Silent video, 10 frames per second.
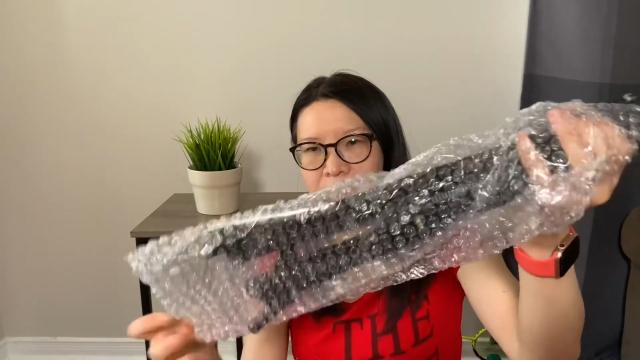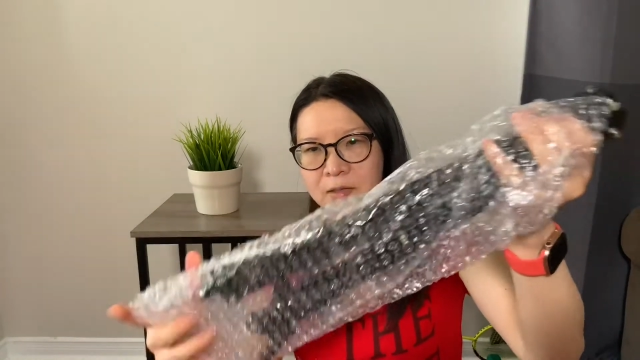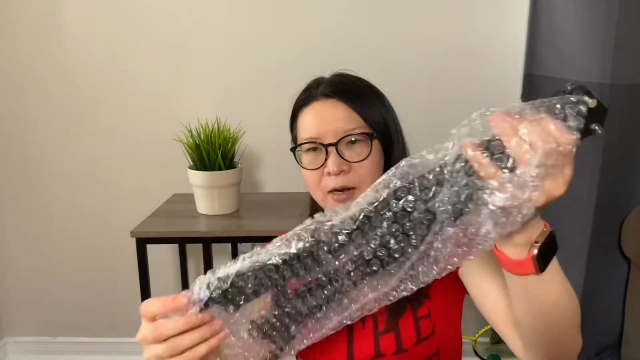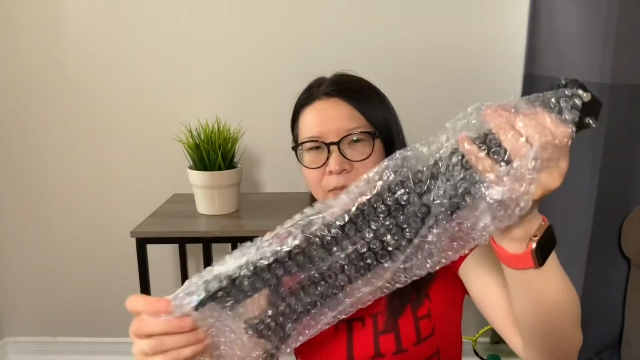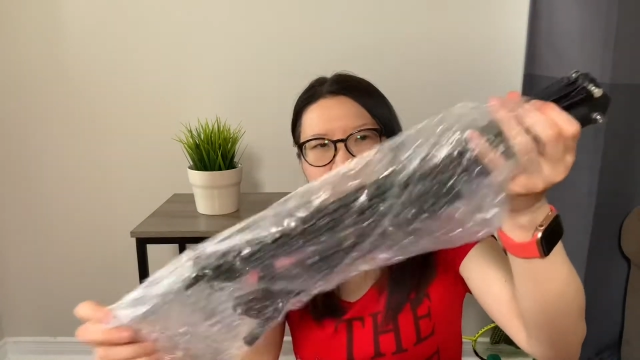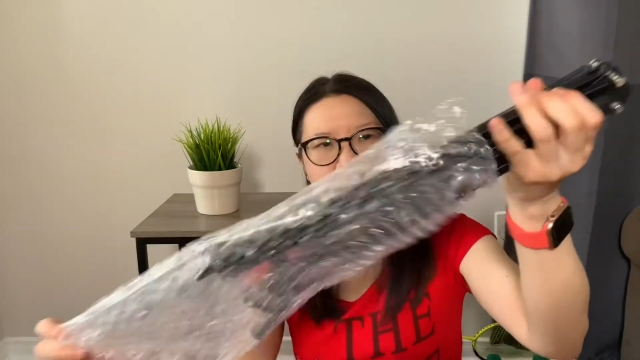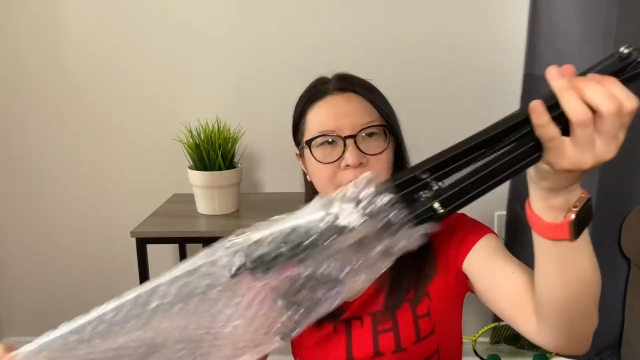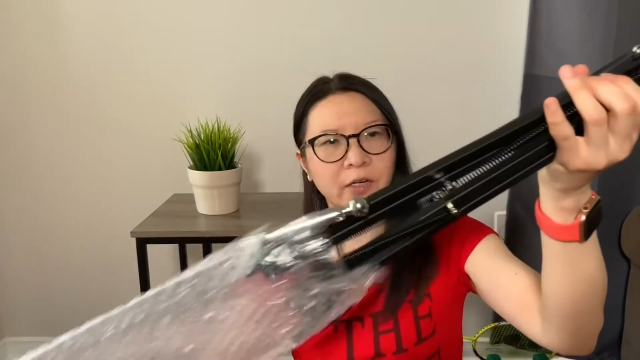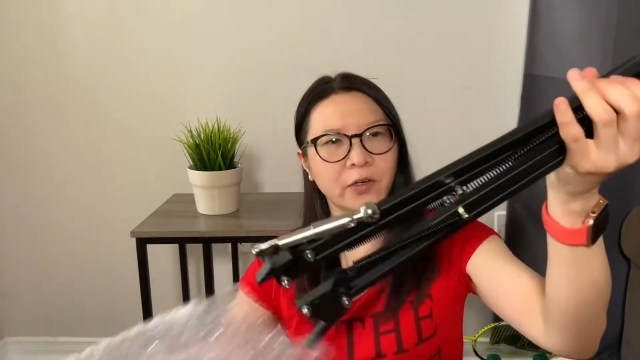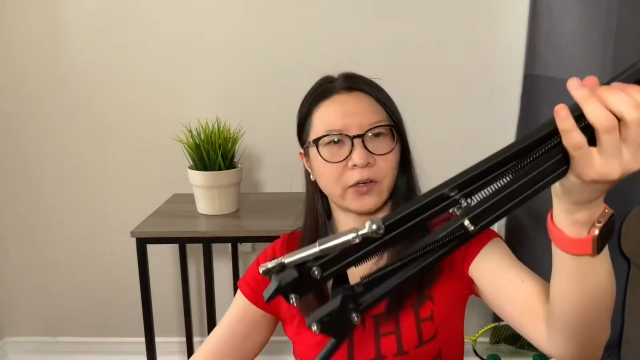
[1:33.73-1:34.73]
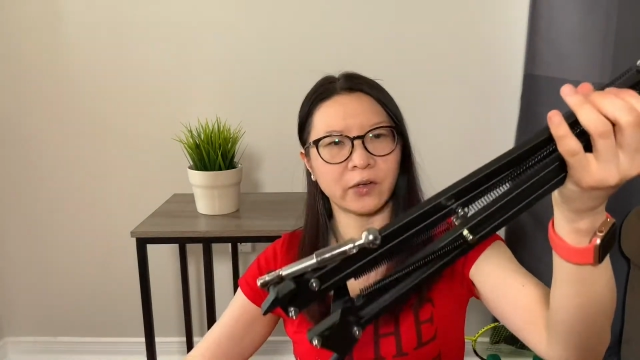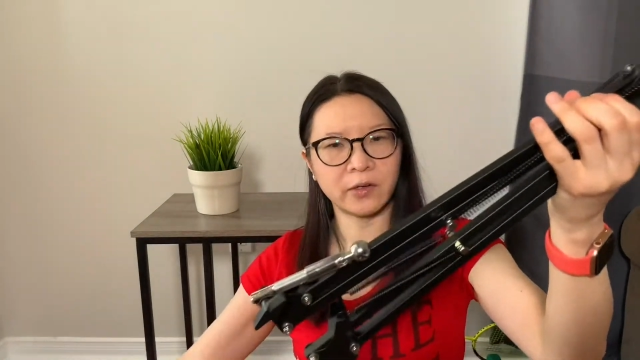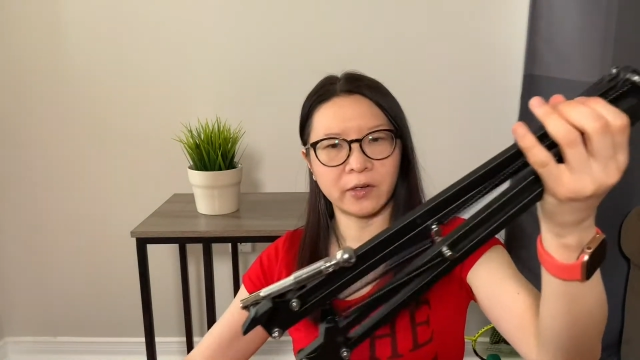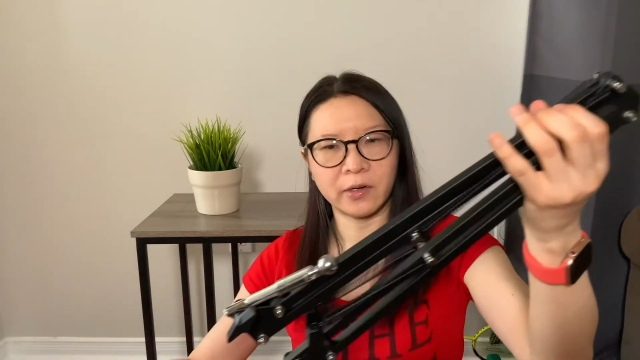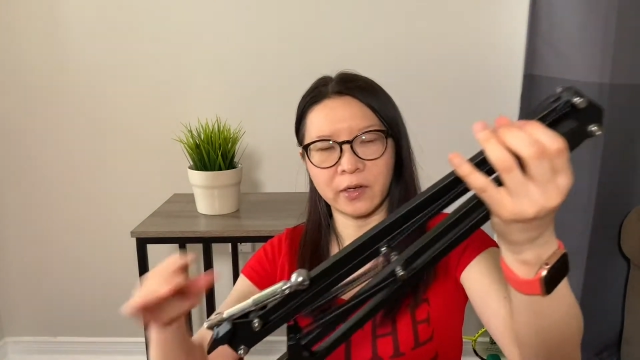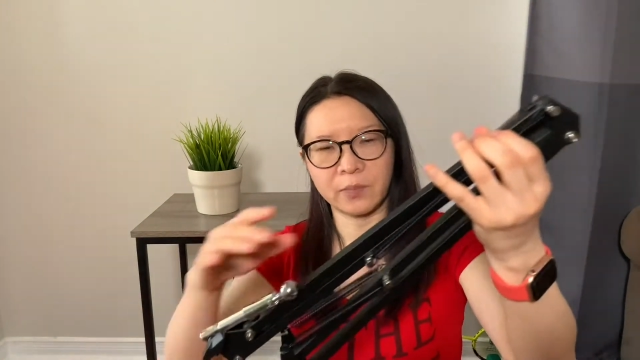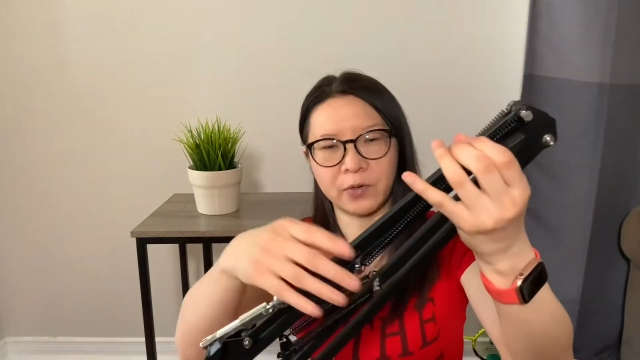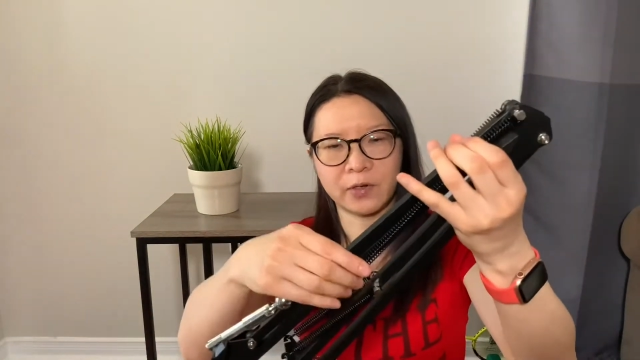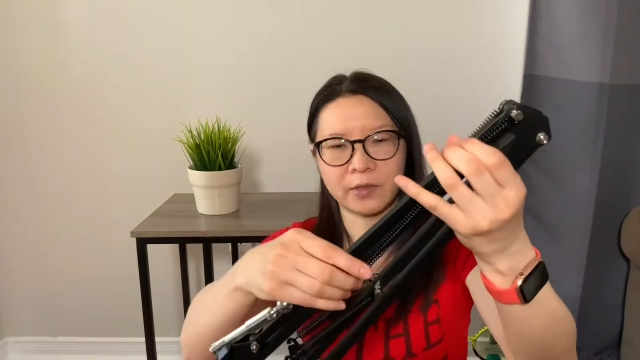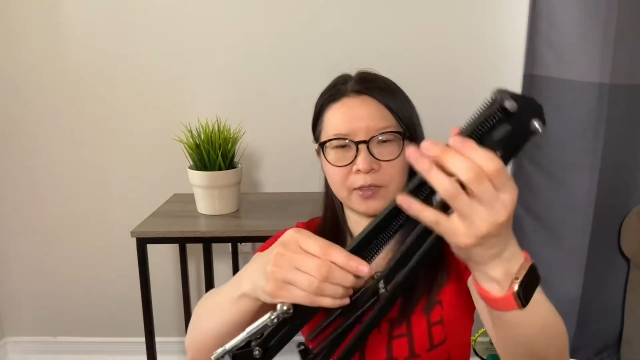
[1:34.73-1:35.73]
Now, I'm not very good at
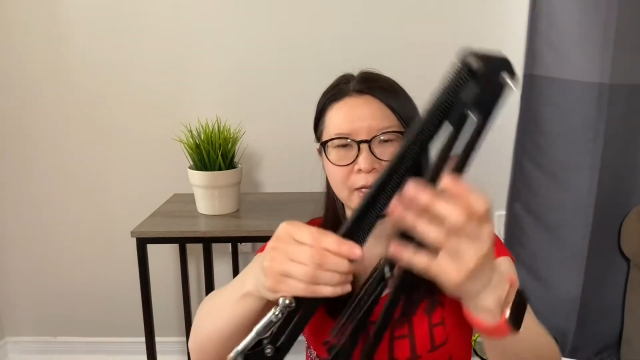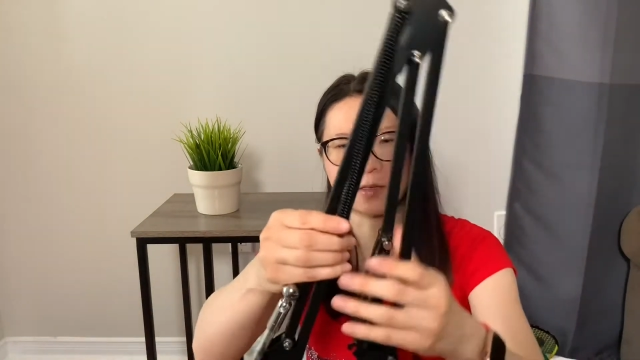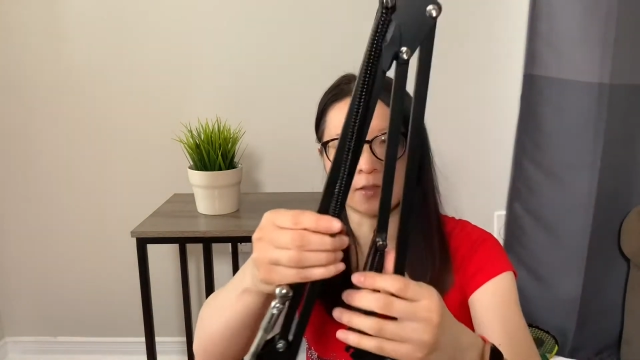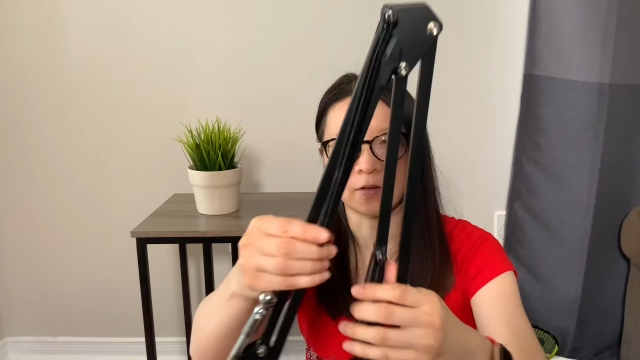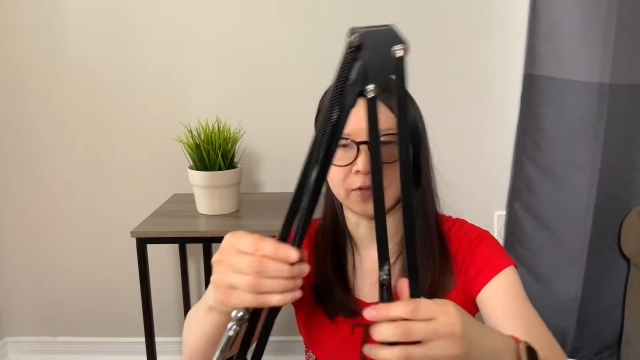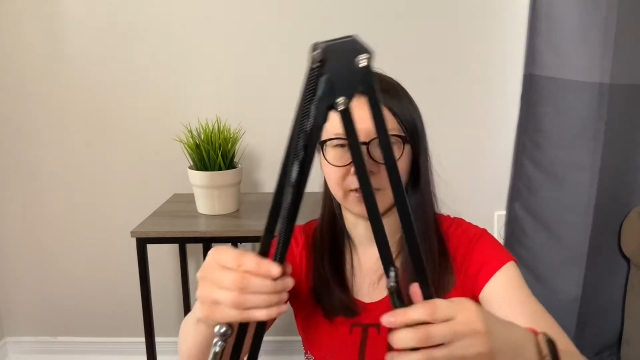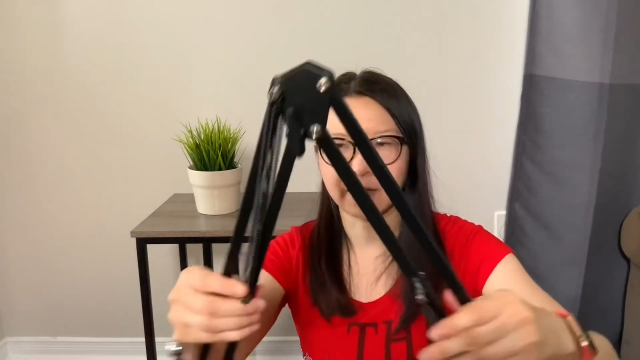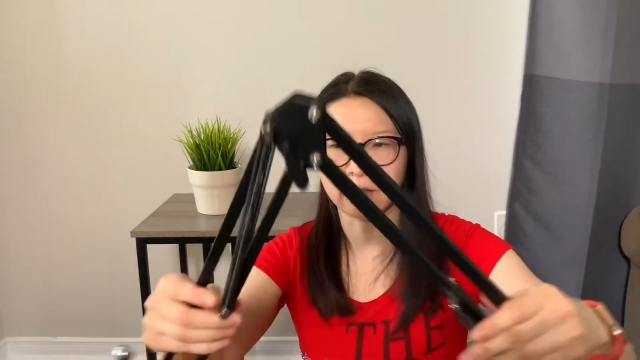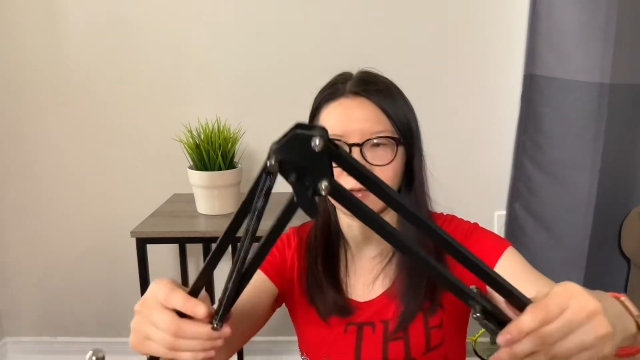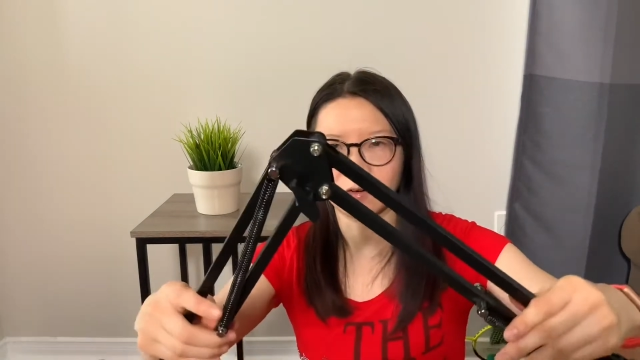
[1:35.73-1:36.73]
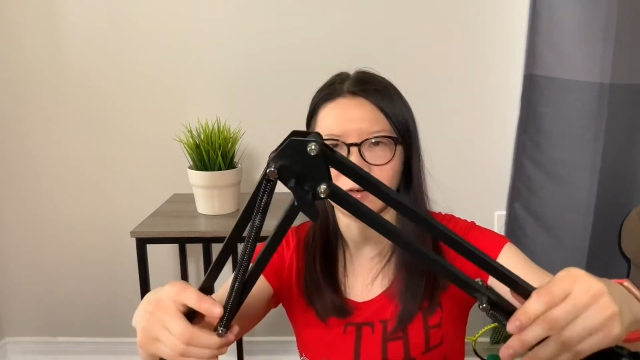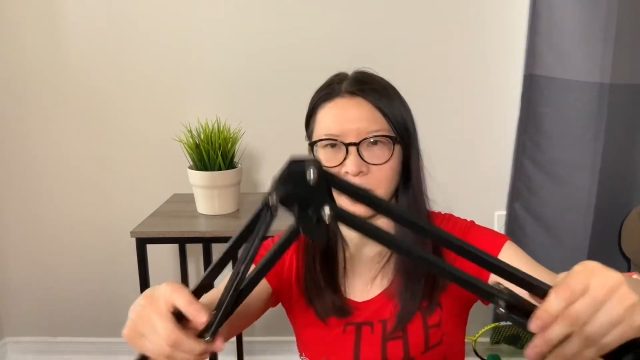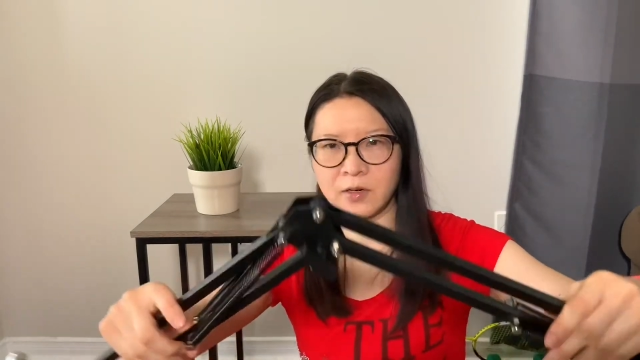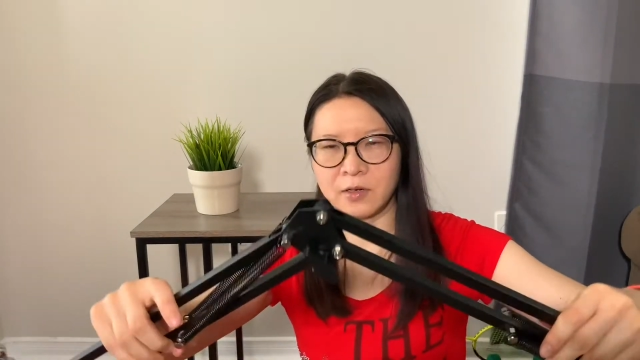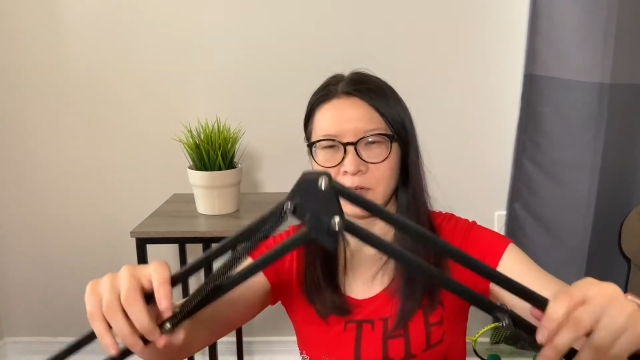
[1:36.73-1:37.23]
putting this kind of stuff together,